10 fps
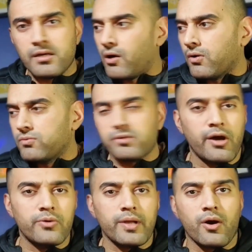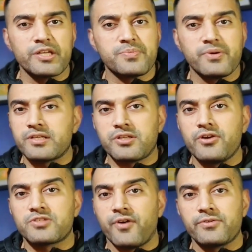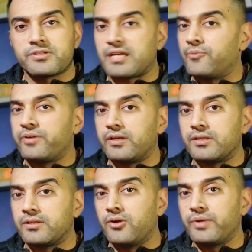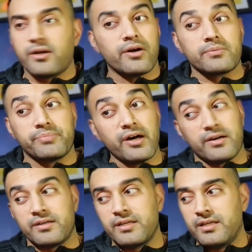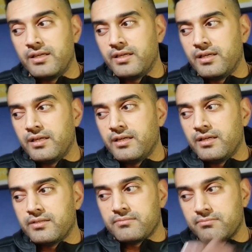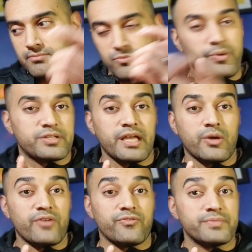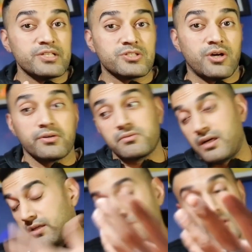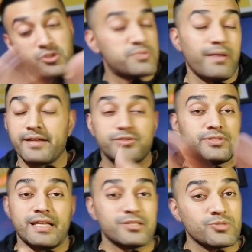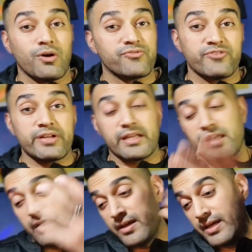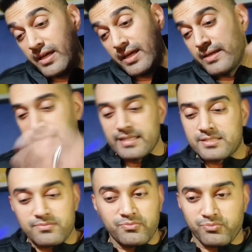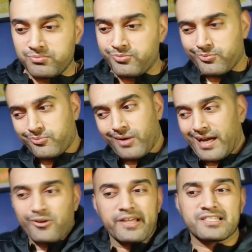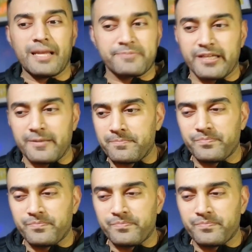Oh, no. We can't experience those, folks, can we? No, we can't. But what we can take away from this song, and just my two cents as well thrown in here, is why not accept it?